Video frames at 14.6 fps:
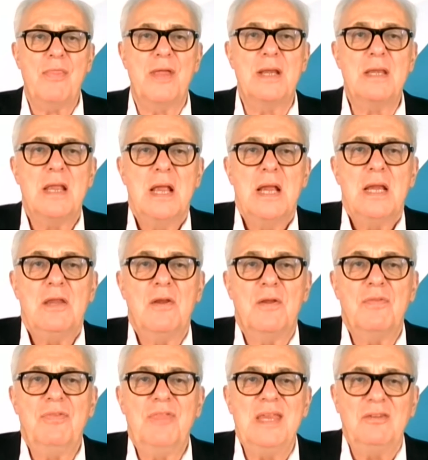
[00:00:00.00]
that, you
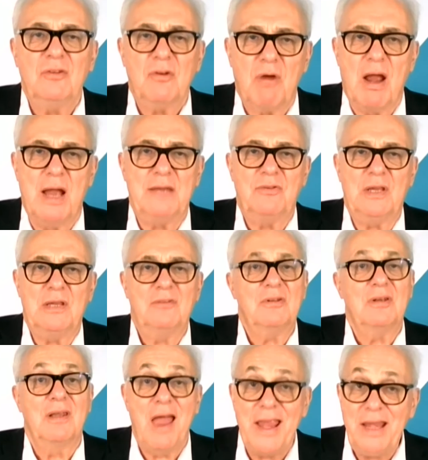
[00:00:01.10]
know, this crisis,
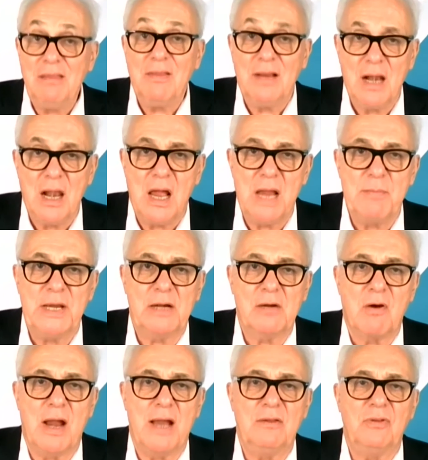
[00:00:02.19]
like the climate
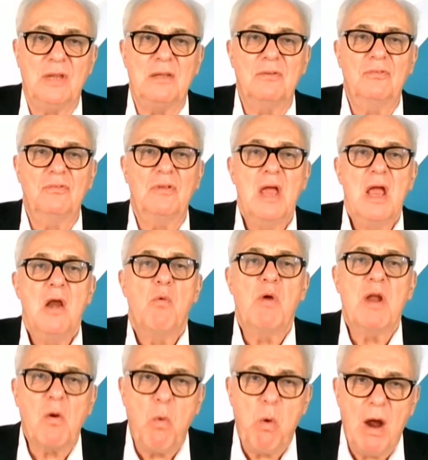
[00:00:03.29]
crisis,
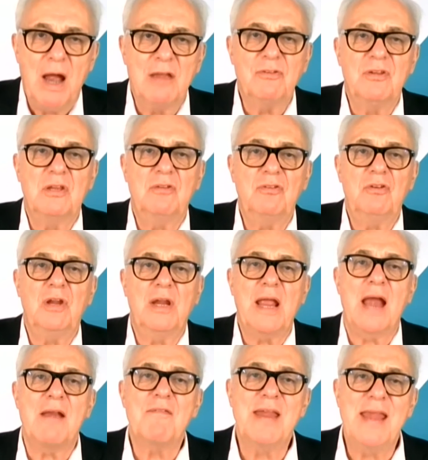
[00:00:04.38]
requires us to
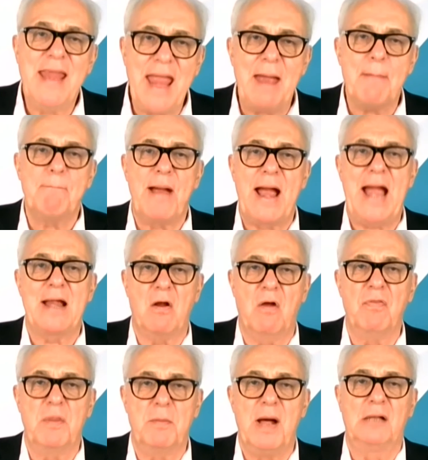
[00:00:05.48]
kind of get back
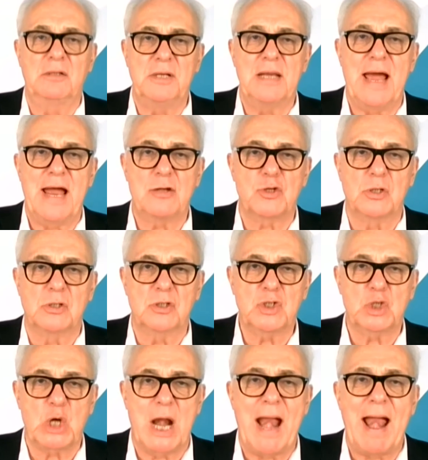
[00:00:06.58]
on the multilateral
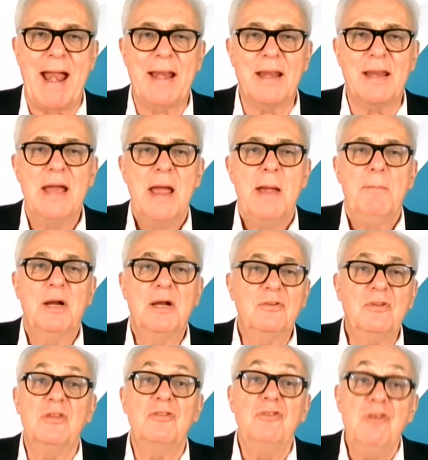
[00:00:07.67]
track,
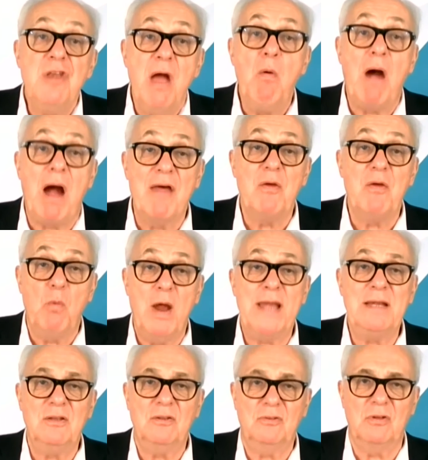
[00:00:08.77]
because there's no other way to